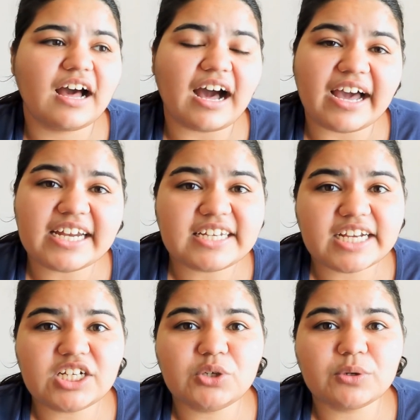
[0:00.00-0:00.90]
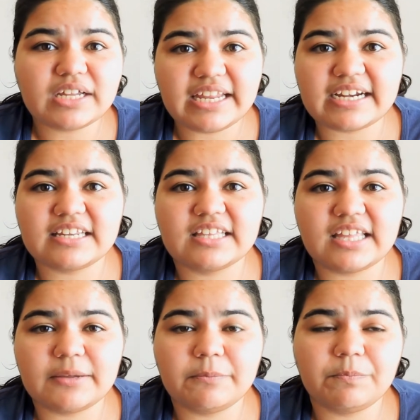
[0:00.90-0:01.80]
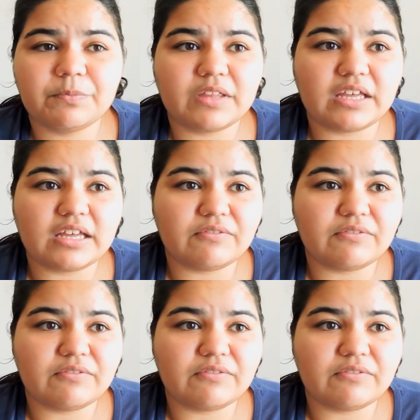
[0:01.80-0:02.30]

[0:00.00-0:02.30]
I tend to connect them